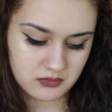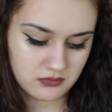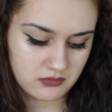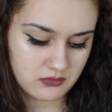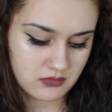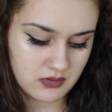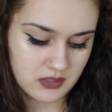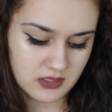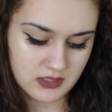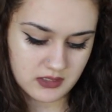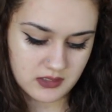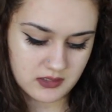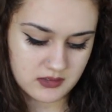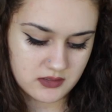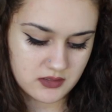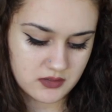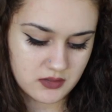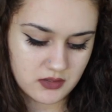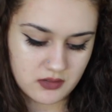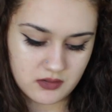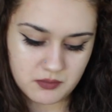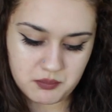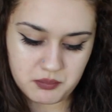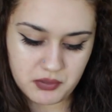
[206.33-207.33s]
you
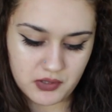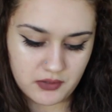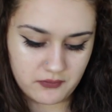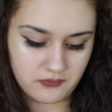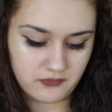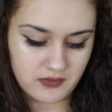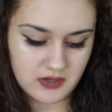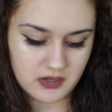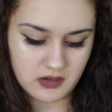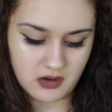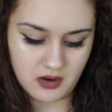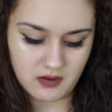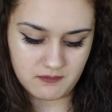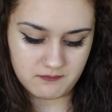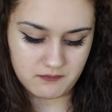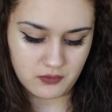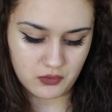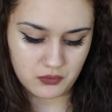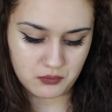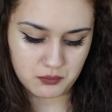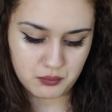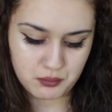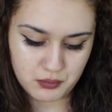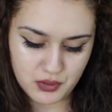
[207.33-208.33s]
guys, the perfect
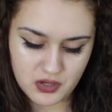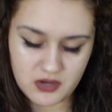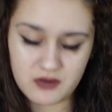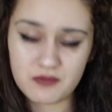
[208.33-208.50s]
combo.